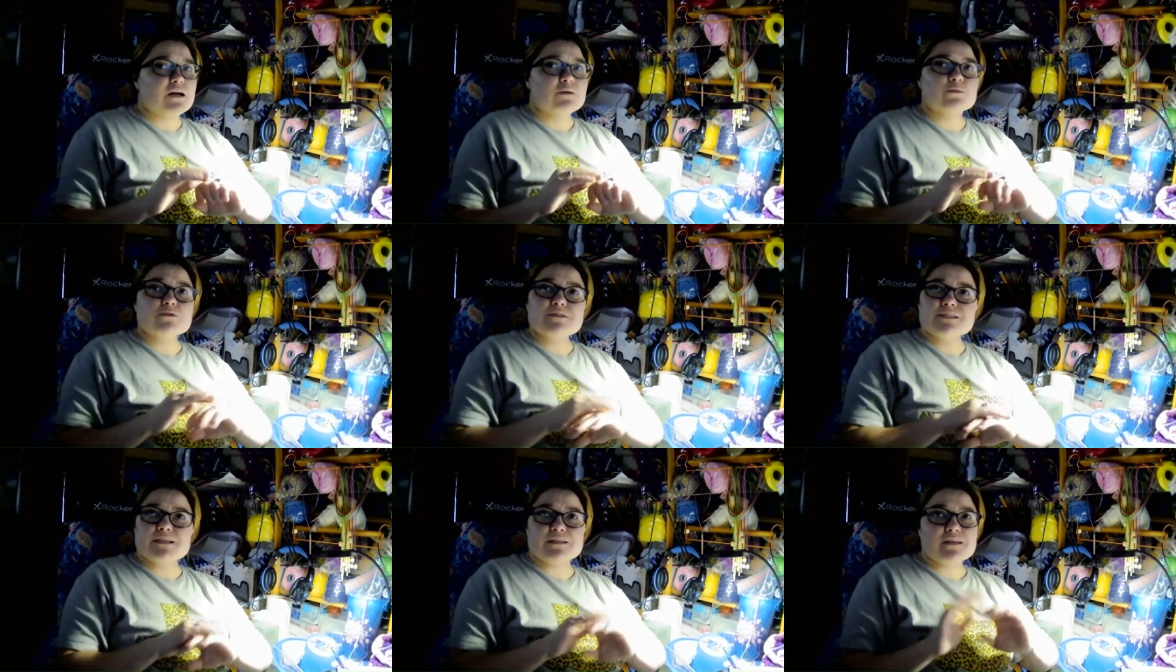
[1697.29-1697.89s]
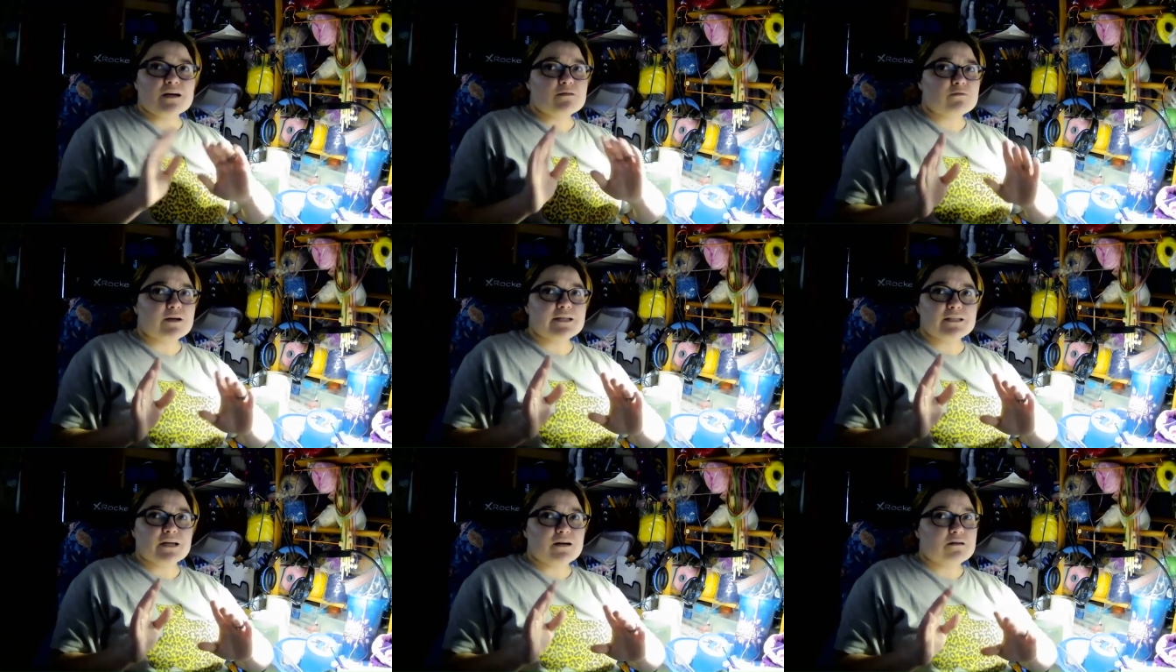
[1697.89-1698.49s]
I will say that
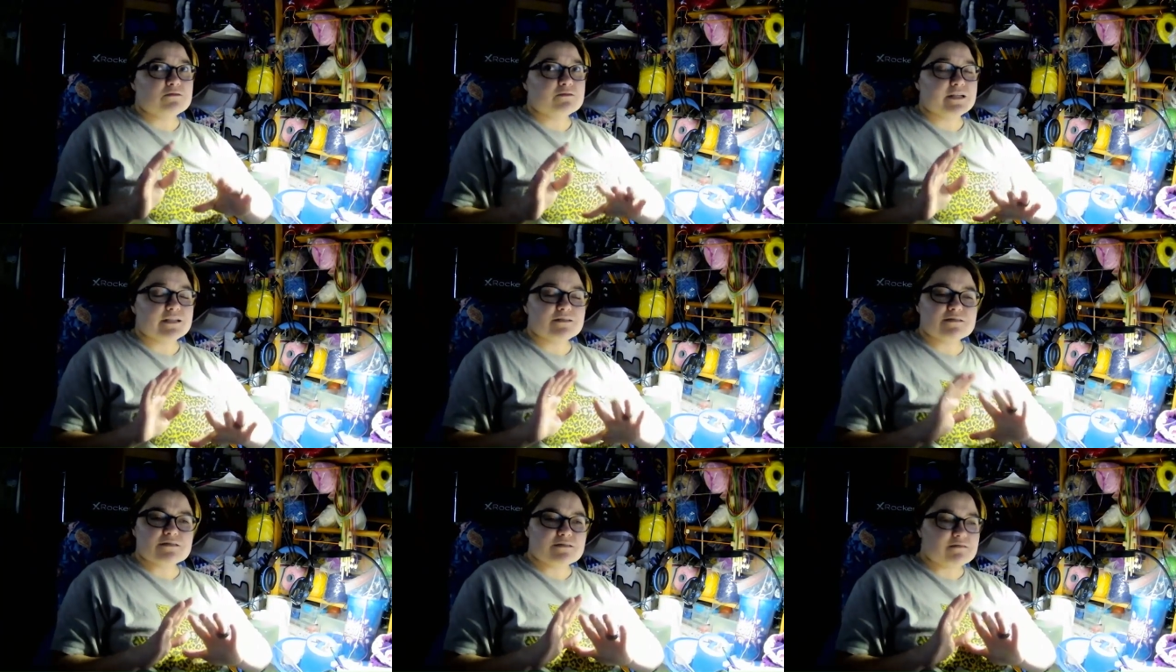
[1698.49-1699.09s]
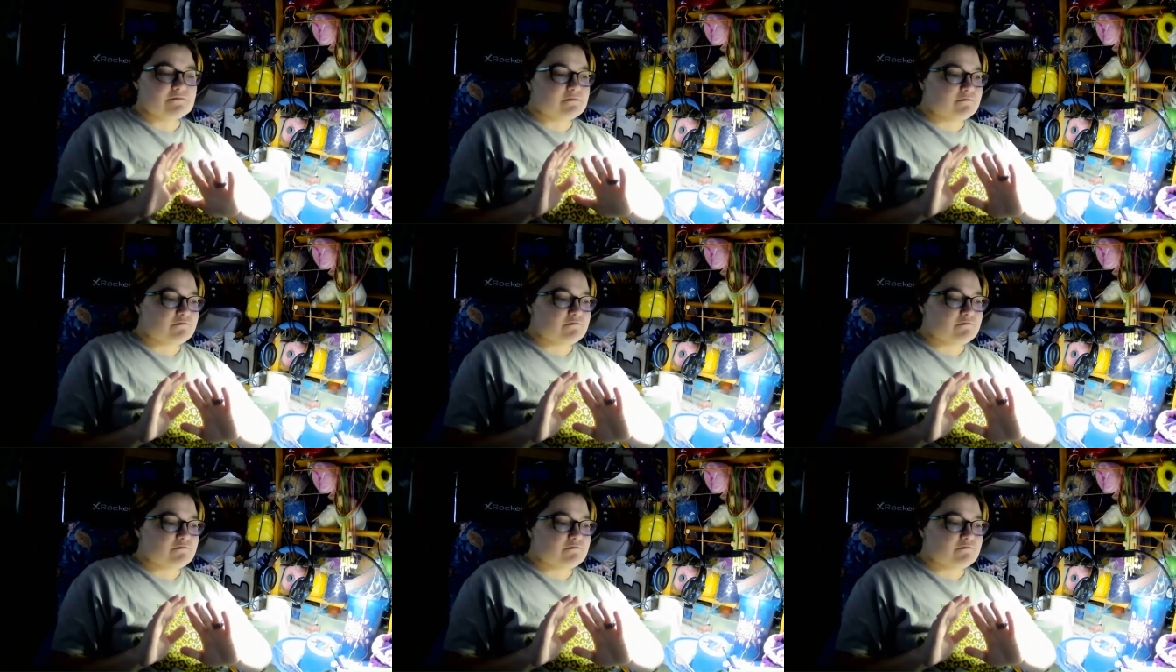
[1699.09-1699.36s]
right now. It is